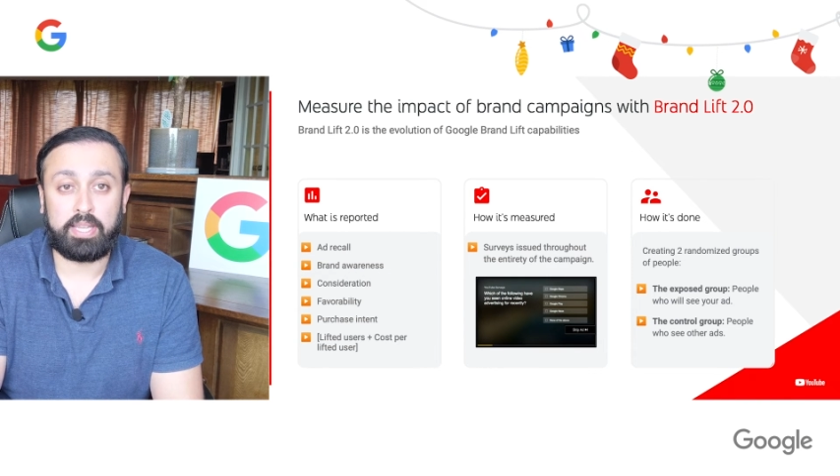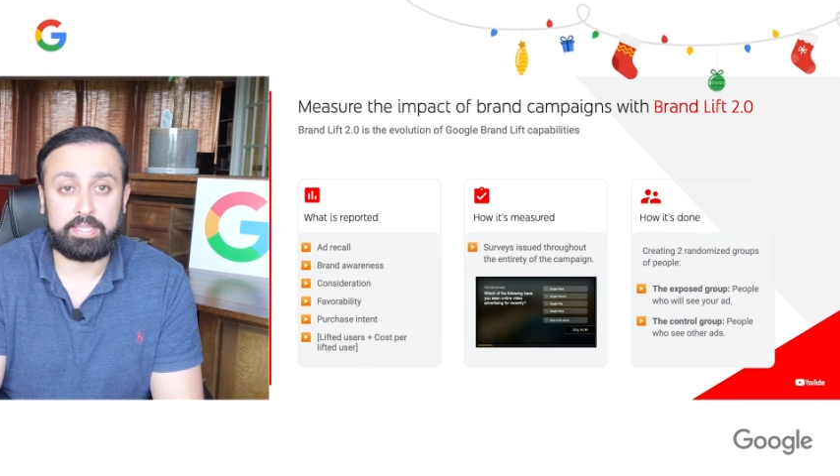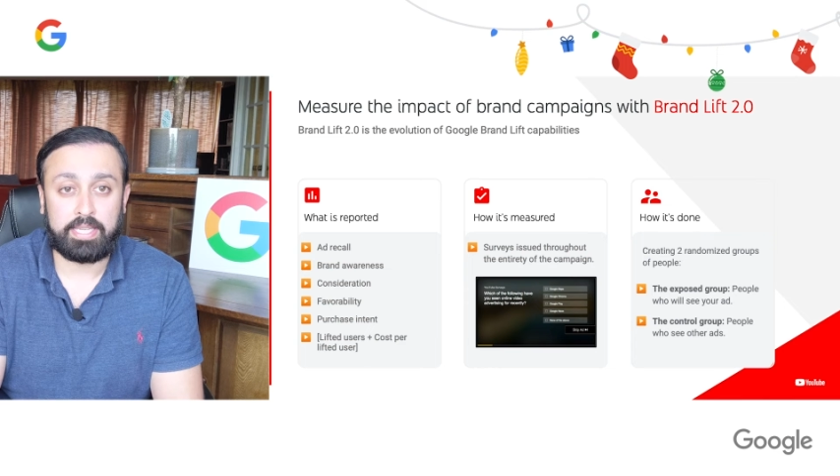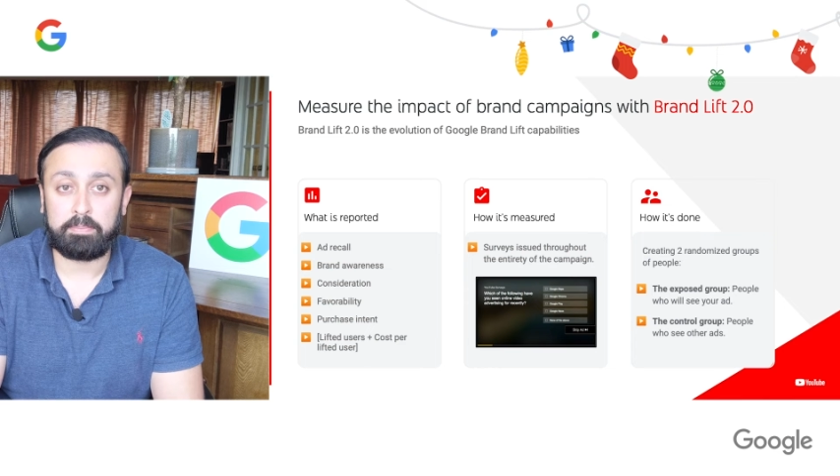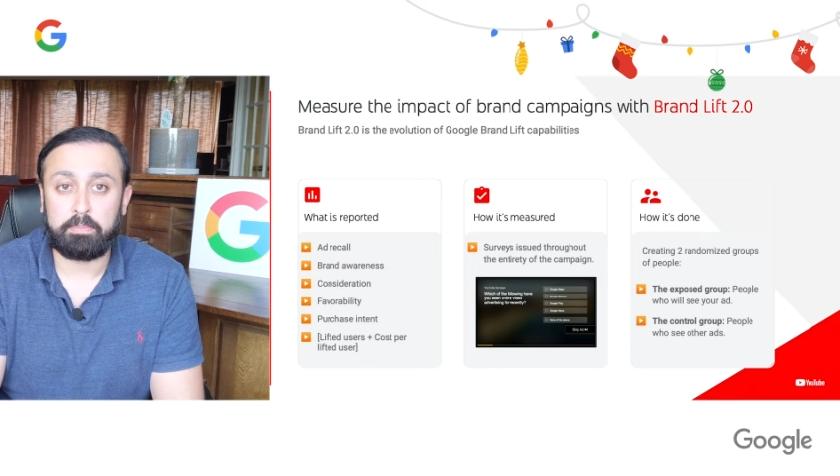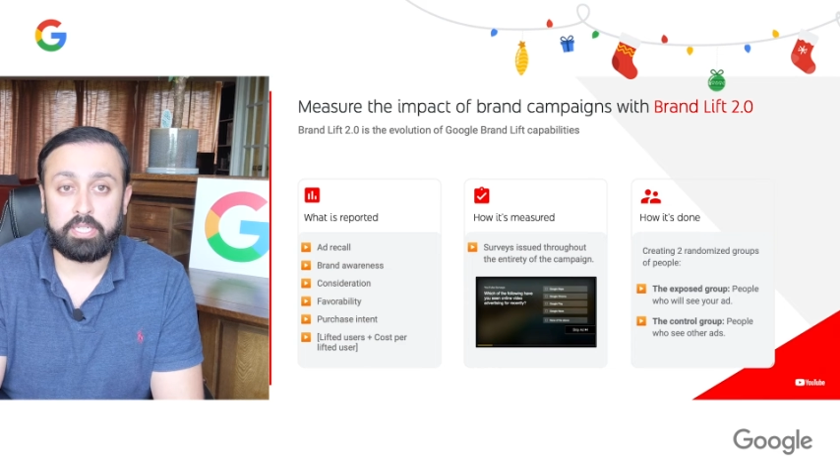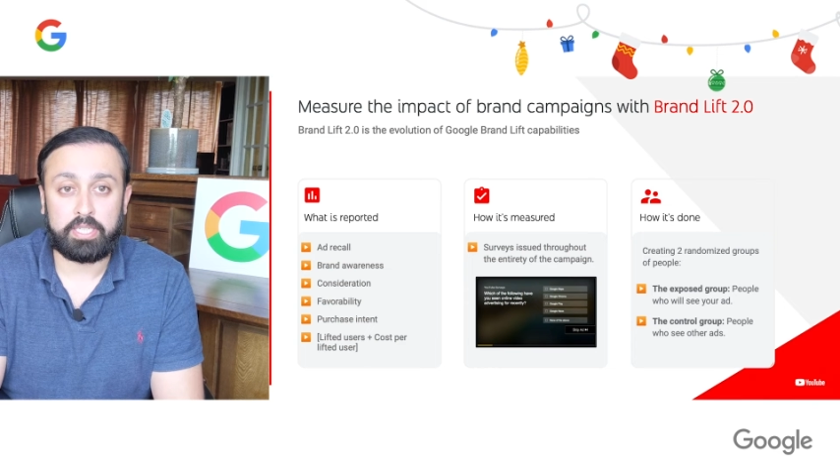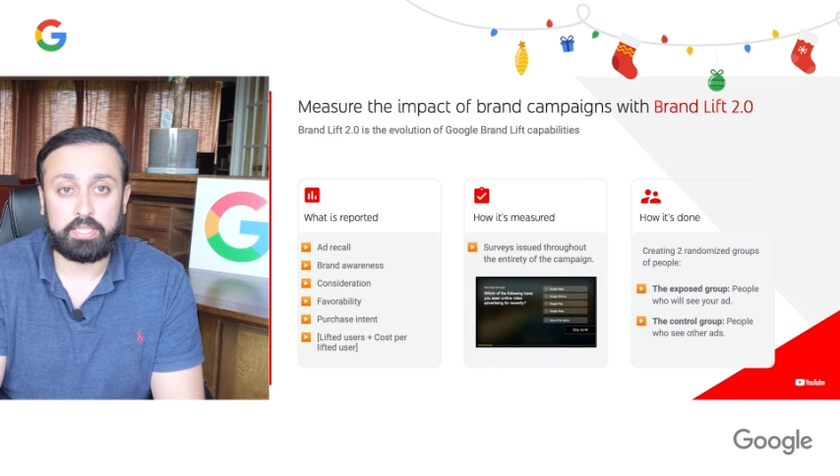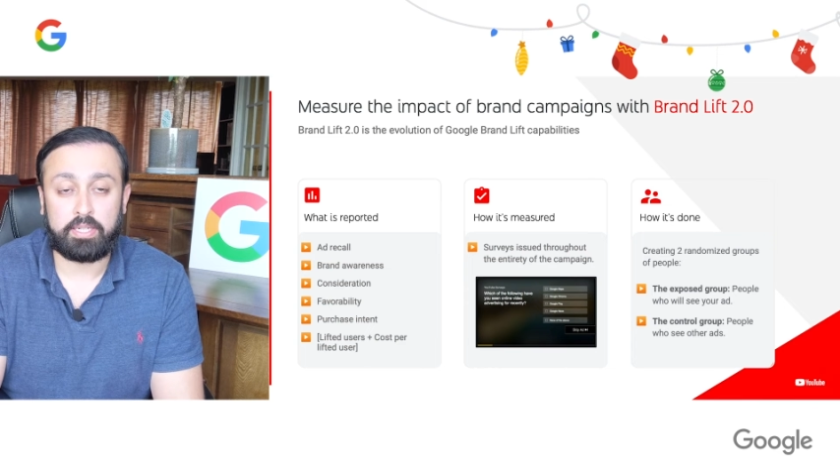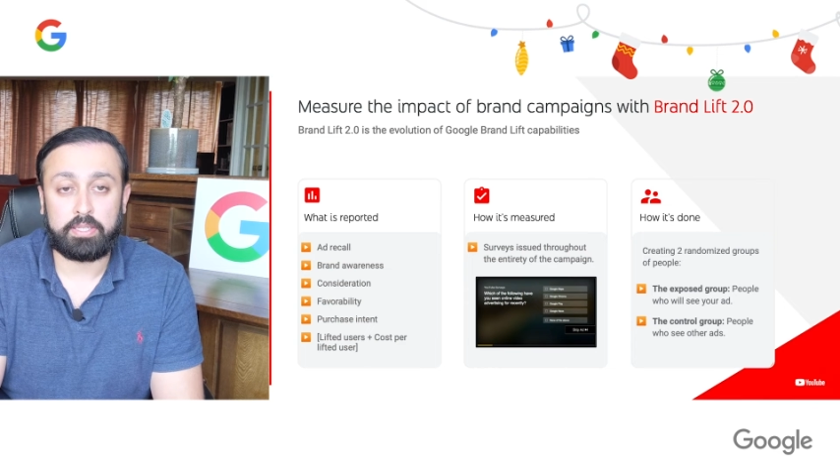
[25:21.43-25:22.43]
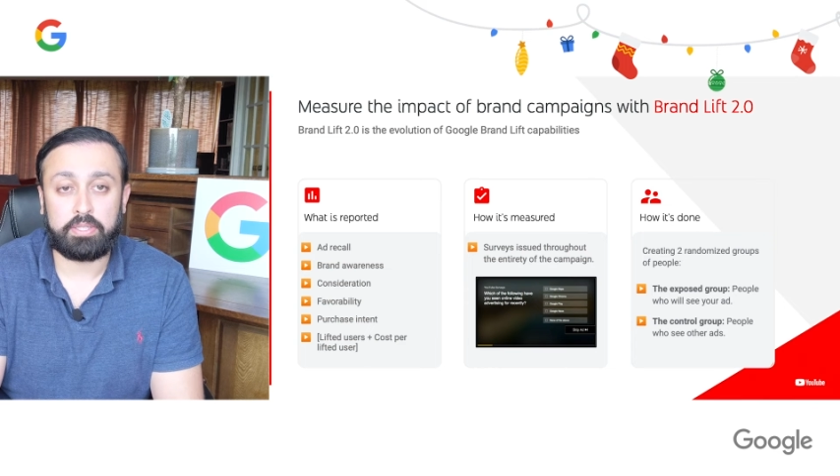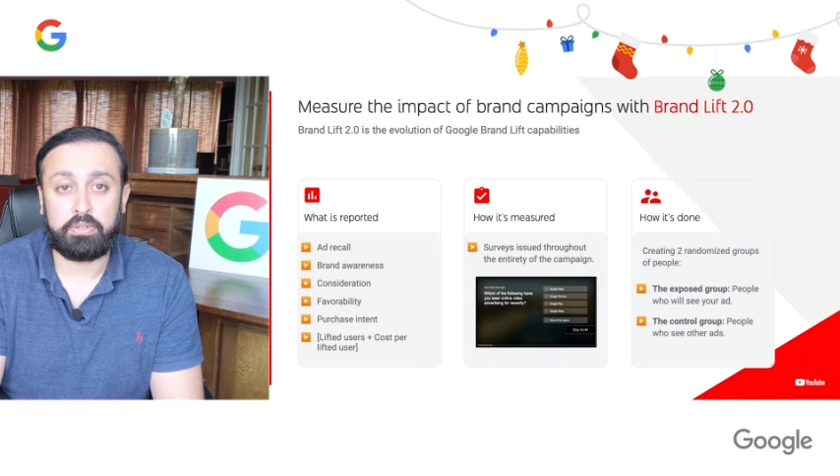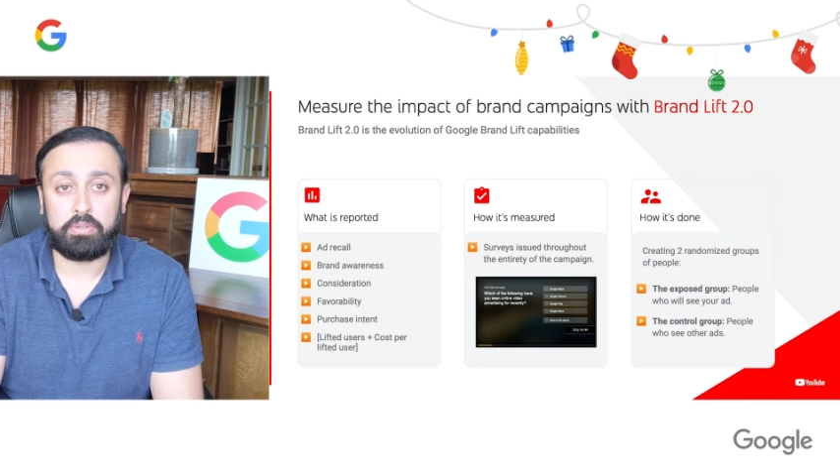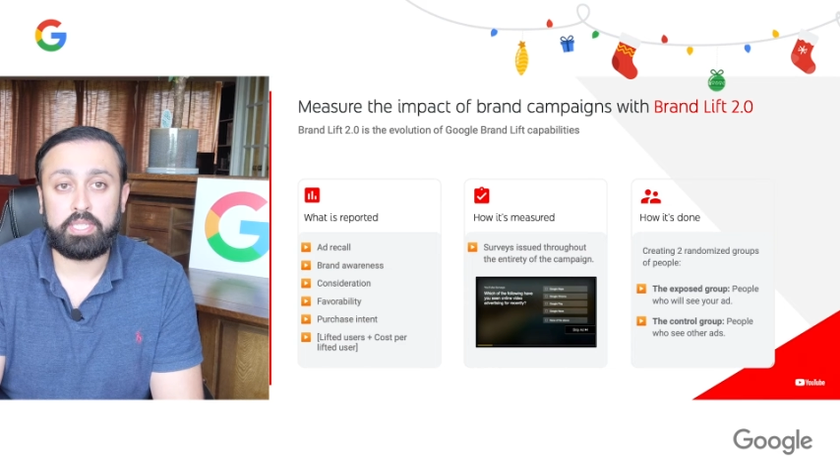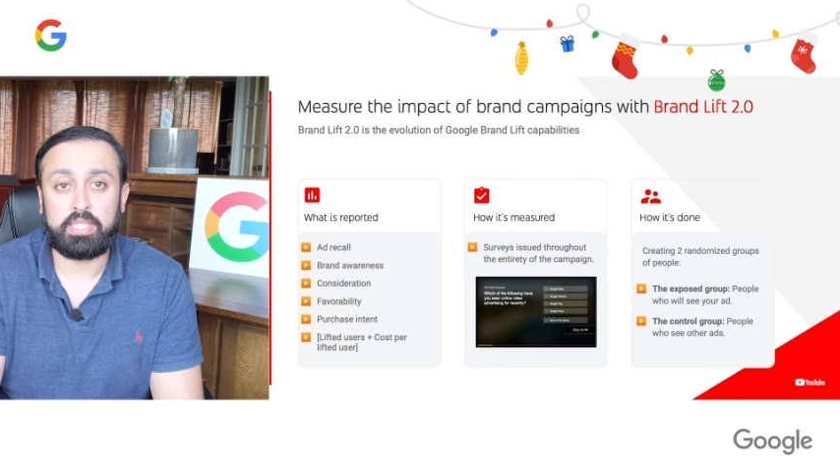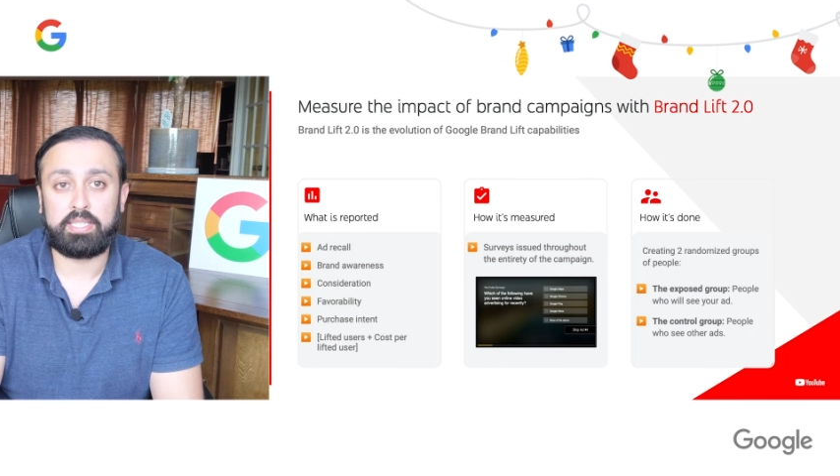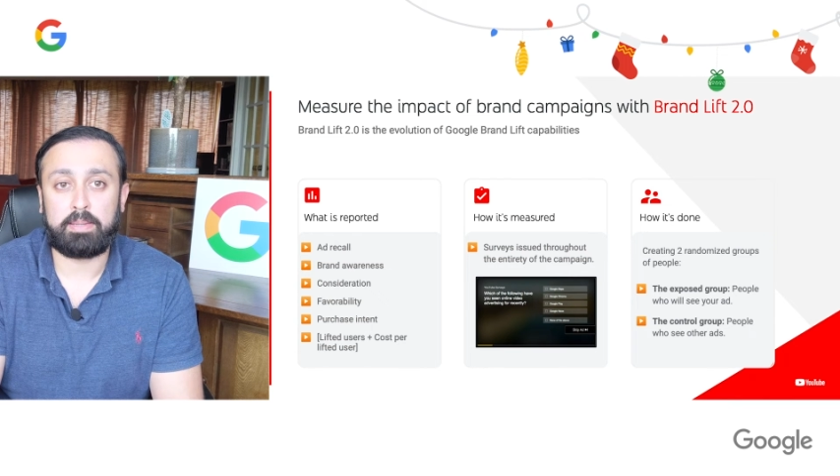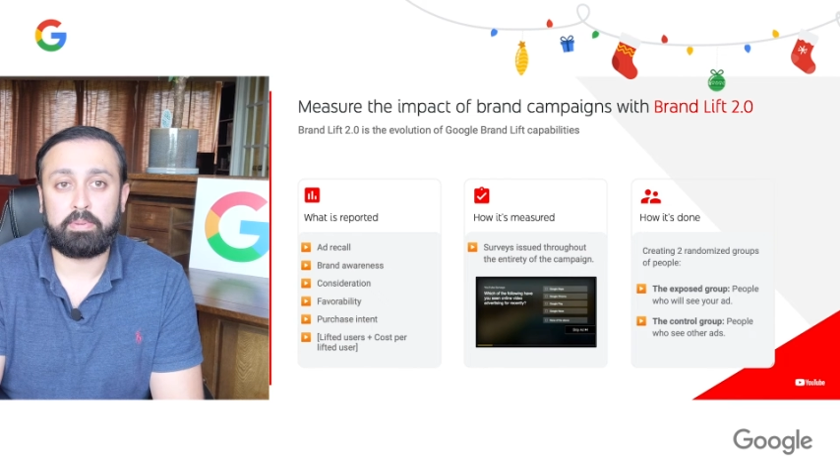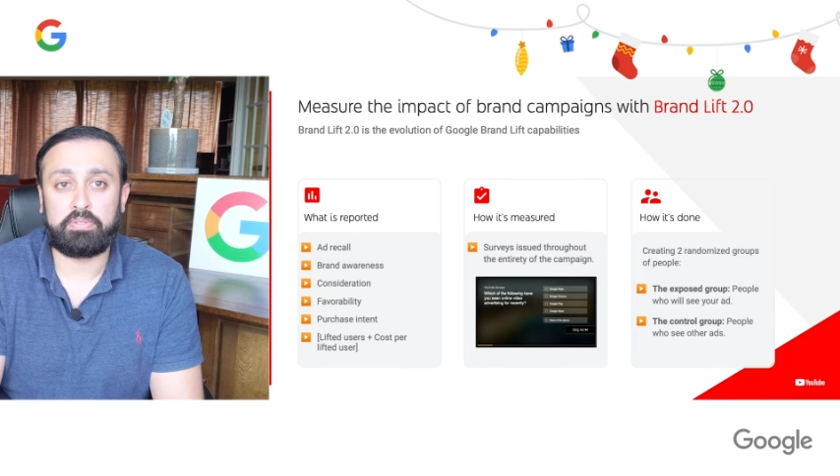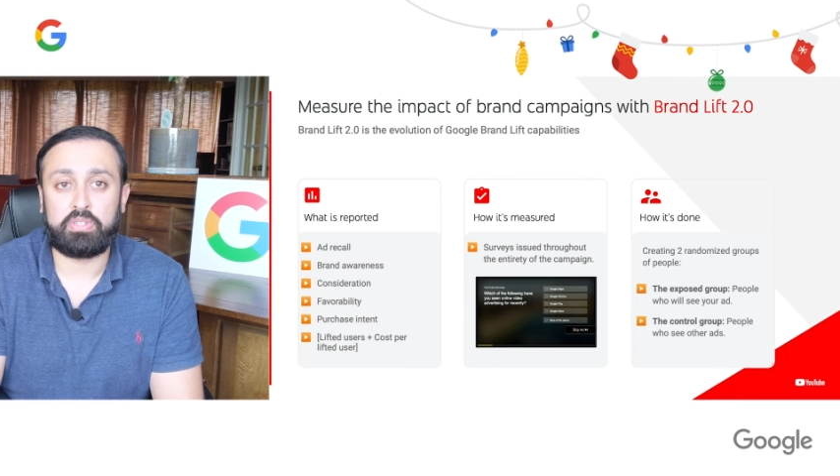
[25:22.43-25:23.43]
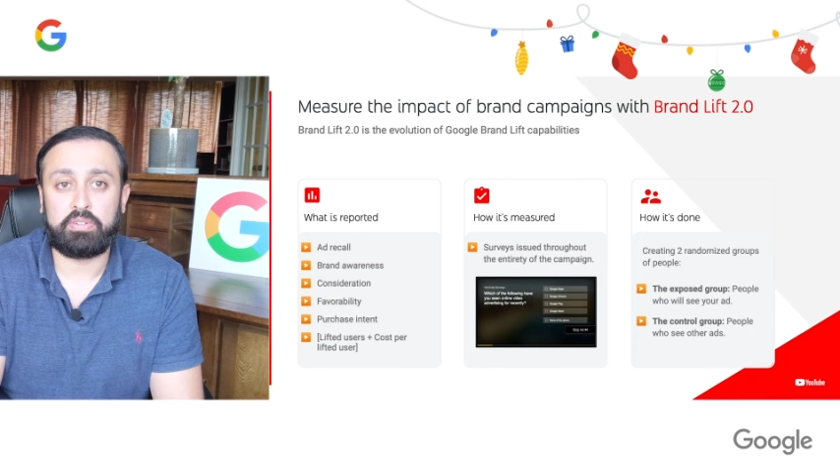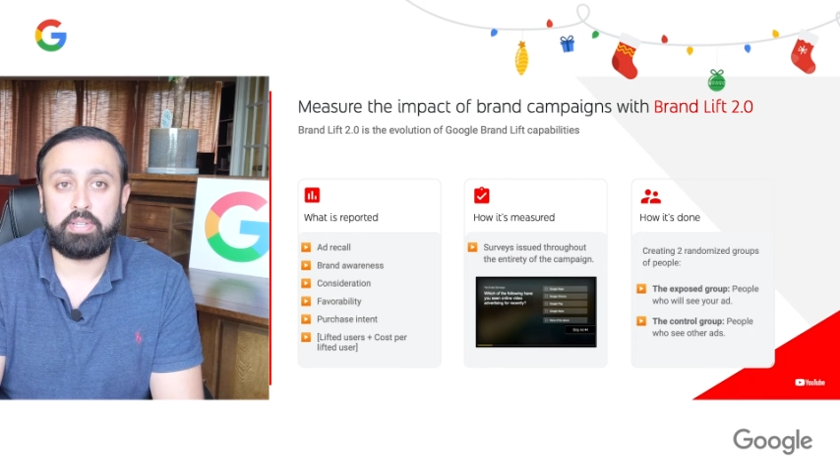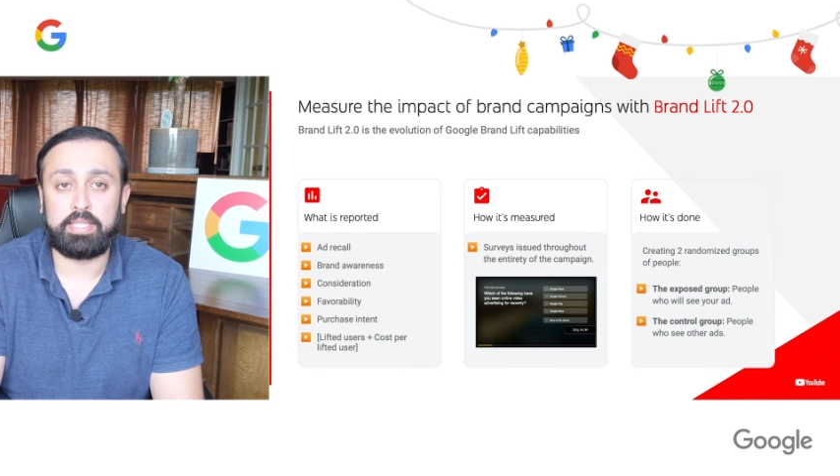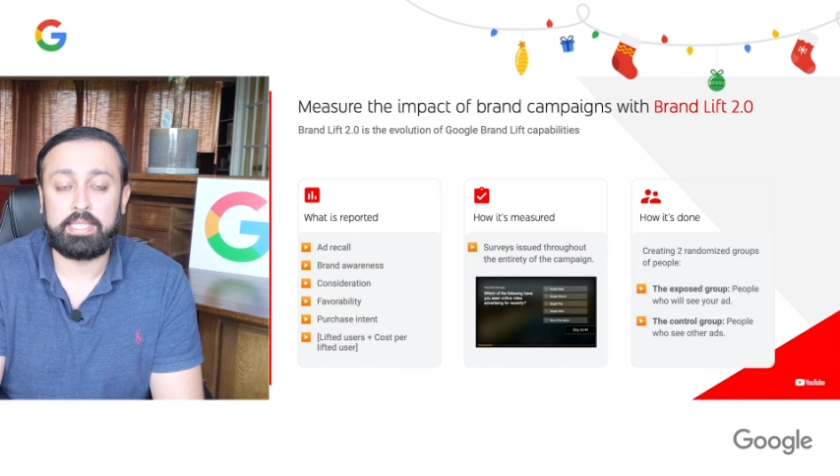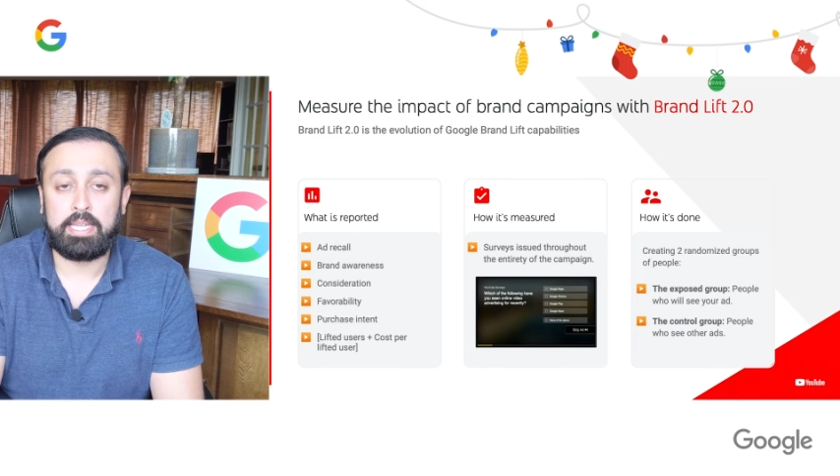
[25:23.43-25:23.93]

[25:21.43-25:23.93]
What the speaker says: exact budgets are to use these type of surveys,